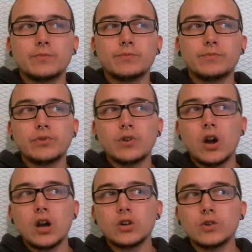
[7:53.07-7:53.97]

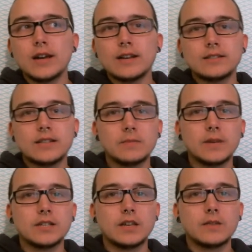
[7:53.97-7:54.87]
progress, day by
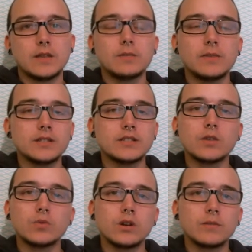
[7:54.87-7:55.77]
day thing because I
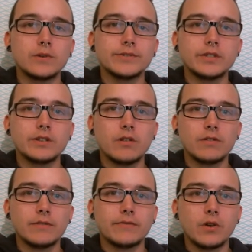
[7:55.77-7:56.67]
work mostly on
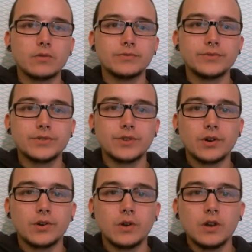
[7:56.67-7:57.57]
the phone,
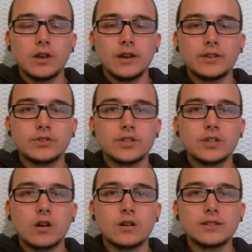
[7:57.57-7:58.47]
so it's just
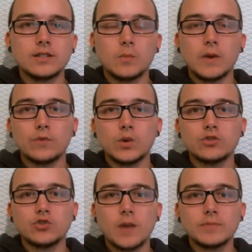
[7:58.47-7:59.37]
hard until my voice
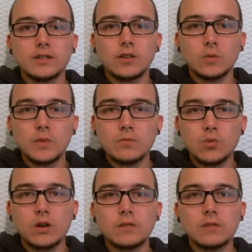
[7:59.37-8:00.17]
drops a little bit more,